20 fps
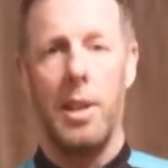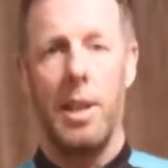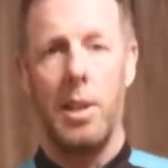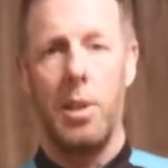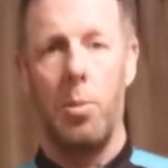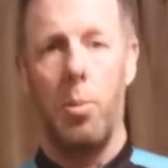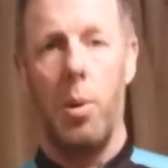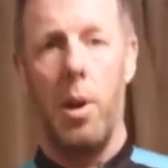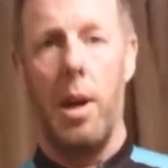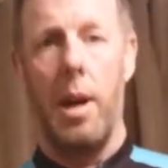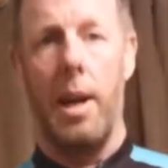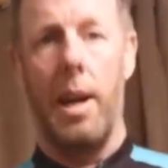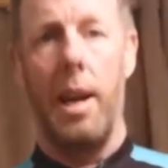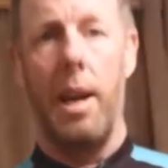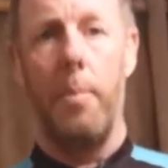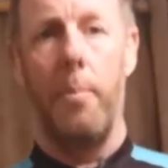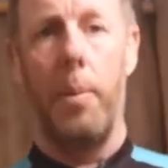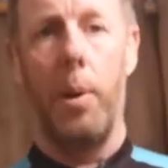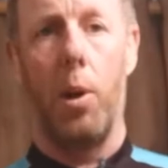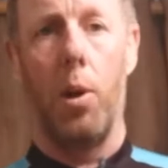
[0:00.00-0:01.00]
that's where
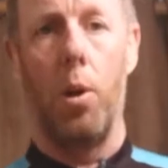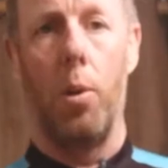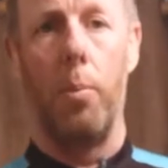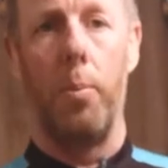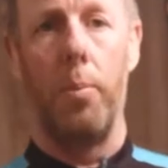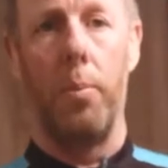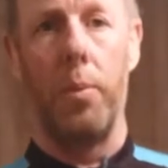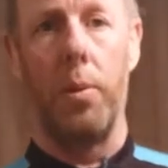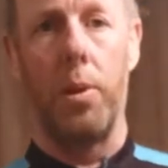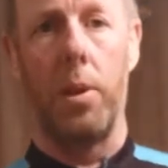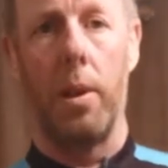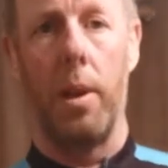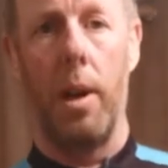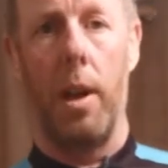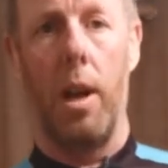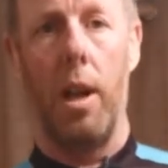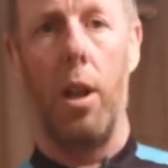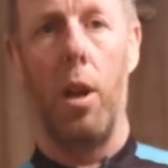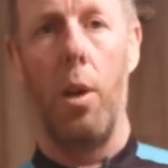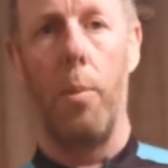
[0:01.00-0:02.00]
it becomes
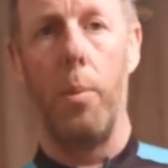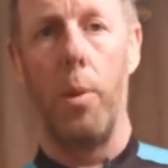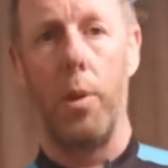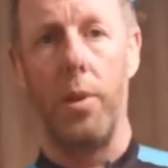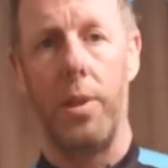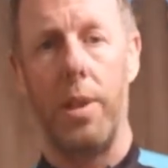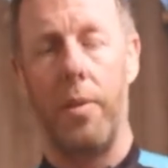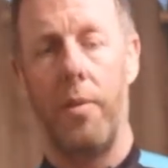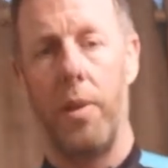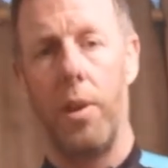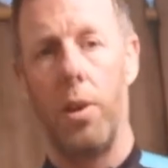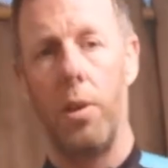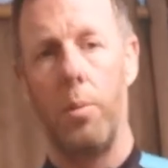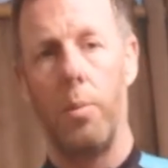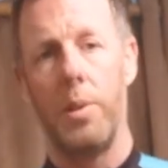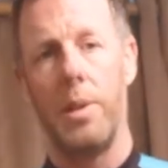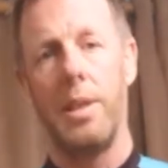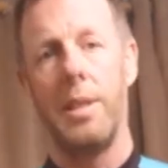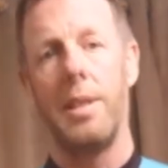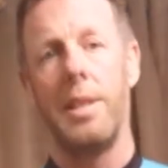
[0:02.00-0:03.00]
a lot more
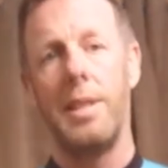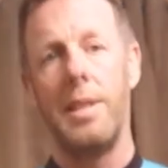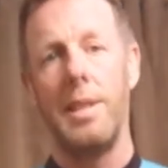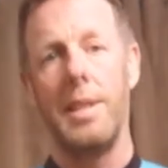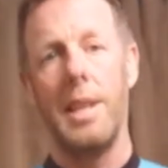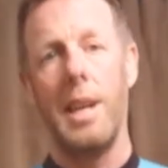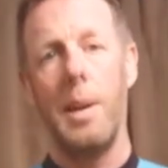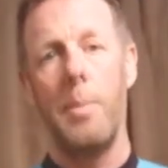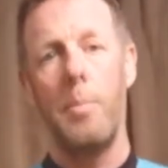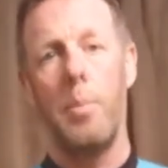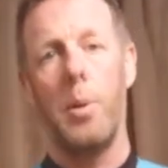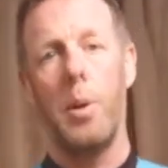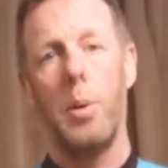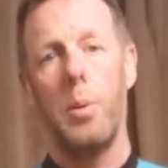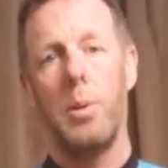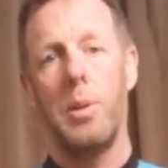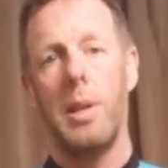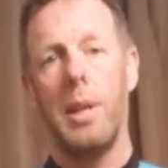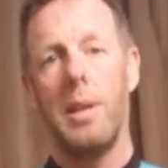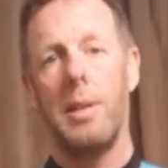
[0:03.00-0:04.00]
difficult within the design
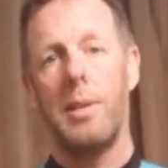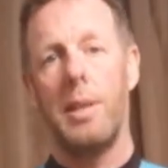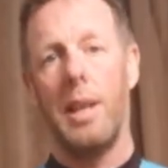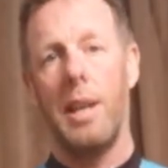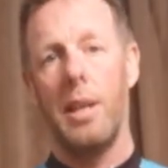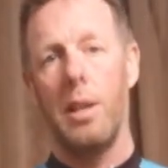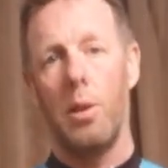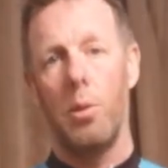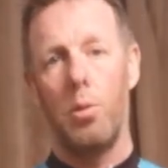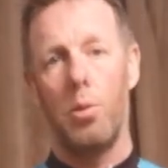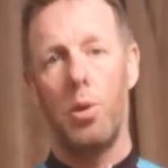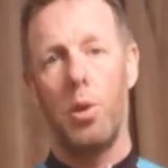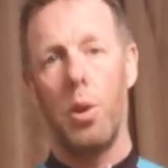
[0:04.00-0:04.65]
process to get those